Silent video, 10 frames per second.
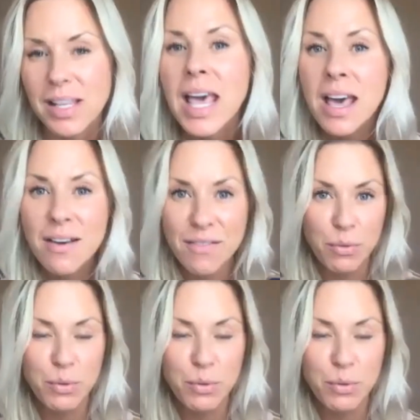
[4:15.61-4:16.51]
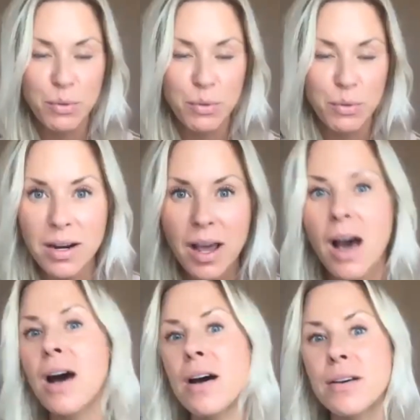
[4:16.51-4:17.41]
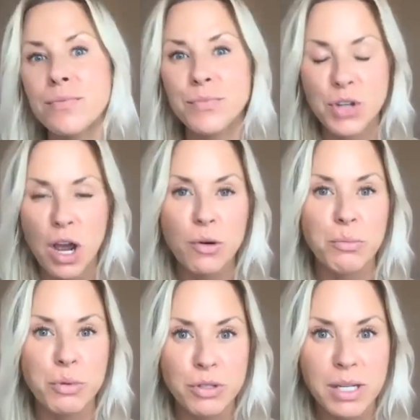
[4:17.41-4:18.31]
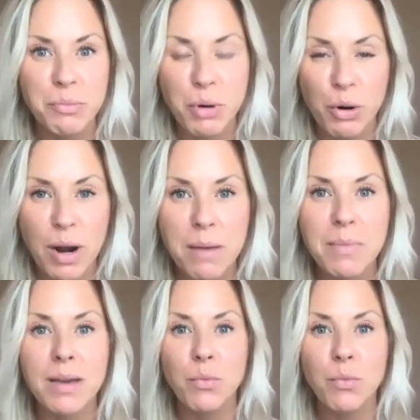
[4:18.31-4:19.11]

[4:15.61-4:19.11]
If I were to run a chakra boosting program,